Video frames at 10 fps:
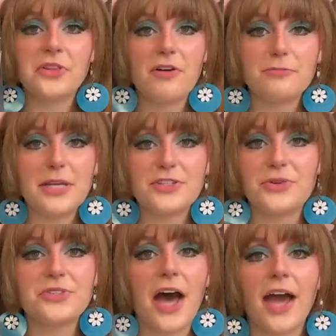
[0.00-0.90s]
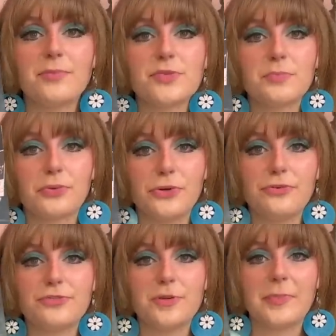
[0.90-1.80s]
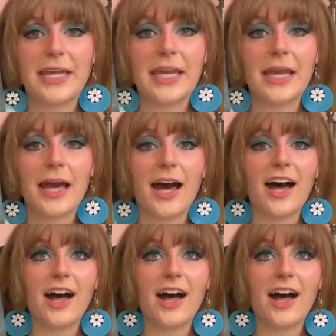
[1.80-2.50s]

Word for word: Love Me Two Times proved to be